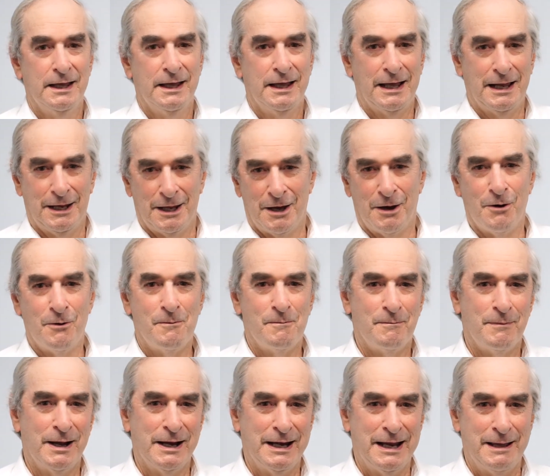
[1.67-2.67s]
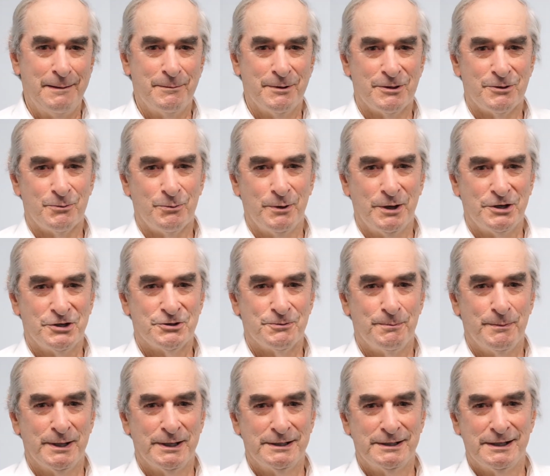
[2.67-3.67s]
Hello, my name is
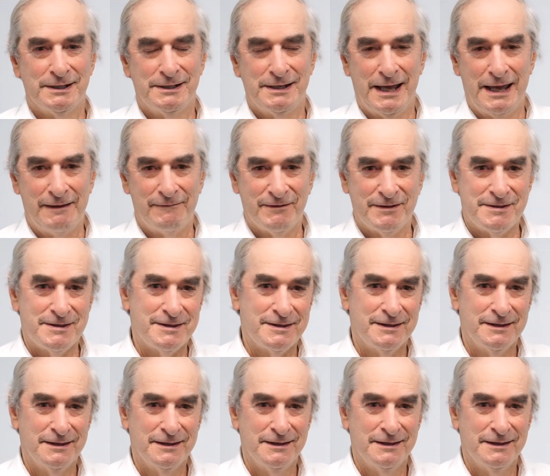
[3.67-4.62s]
Richmond Davis.